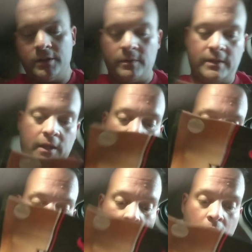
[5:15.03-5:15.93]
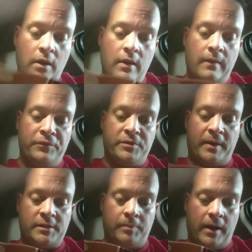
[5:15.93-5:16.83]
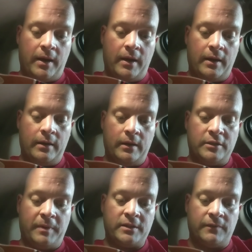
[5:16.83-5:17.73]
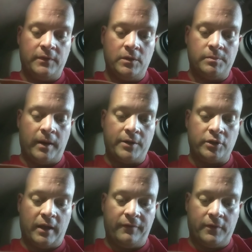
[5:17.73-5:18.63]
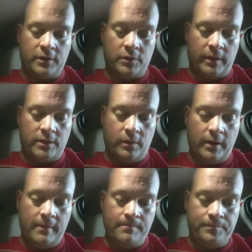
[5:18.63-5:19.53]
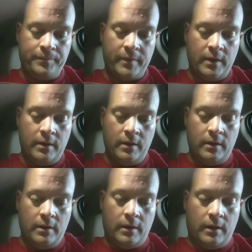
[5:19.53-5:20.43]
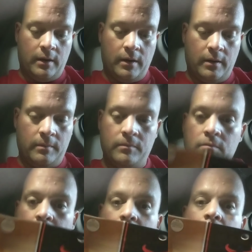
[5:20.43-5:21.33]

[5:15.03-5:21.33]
this one tells you it's best by, it's best if used by July 1st, 2020. And